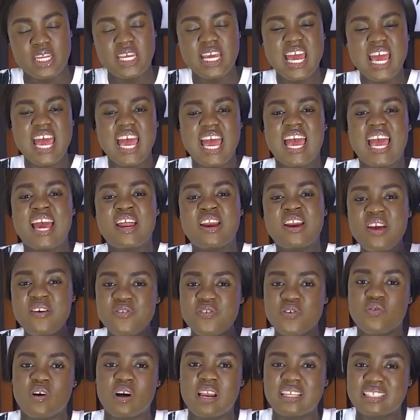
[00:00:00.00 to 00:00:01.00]
and if you
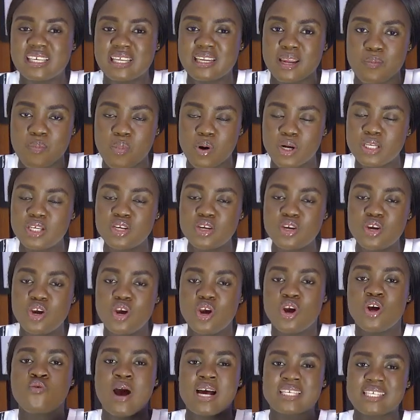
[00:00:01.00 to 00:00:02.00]
collected the money you are
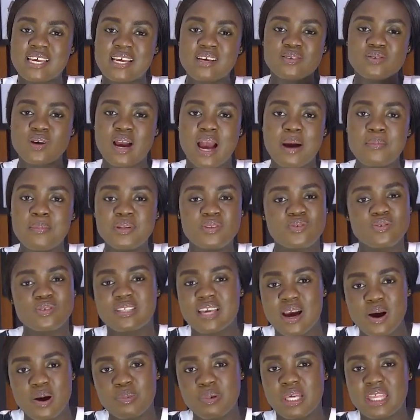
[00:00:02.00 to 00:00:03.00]
also coming to tell me
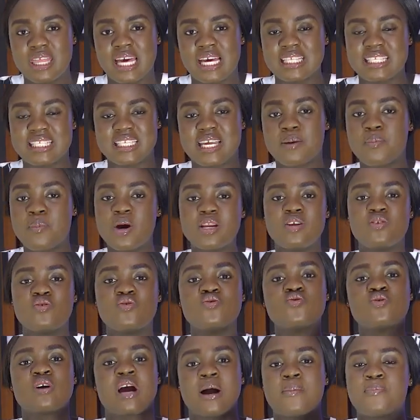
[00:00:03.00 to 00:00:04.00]
that the money you
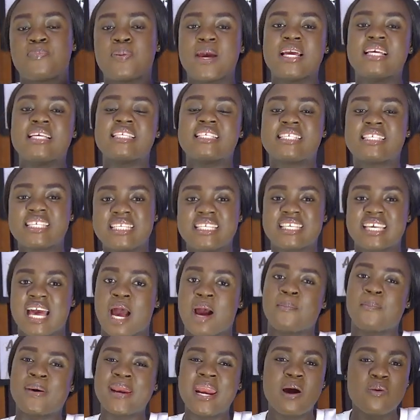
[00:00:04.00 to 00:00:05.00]
can pay you see this
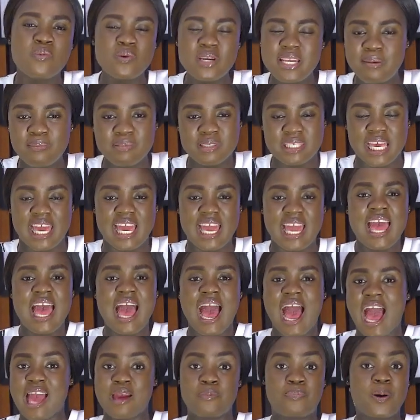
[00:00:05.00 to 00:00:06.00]
abra wunim say I
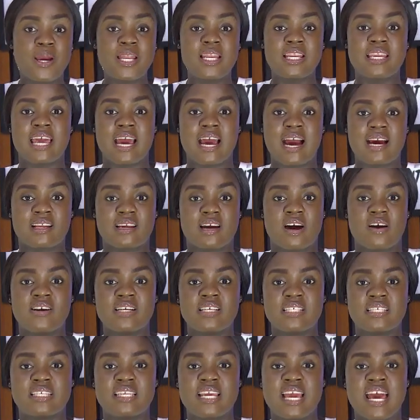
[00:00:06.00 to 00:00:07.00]
paid in a hard currency
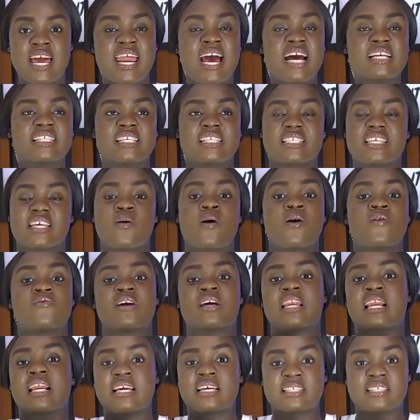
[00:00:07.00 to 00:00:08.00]
there na say we finalize
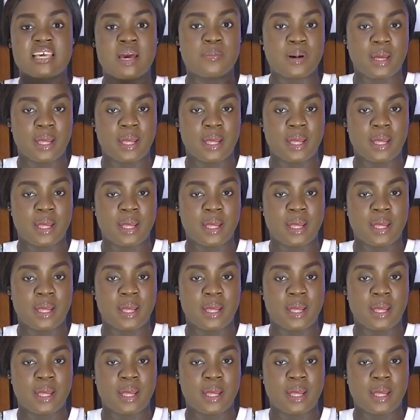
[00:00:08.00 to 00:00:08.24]
their mind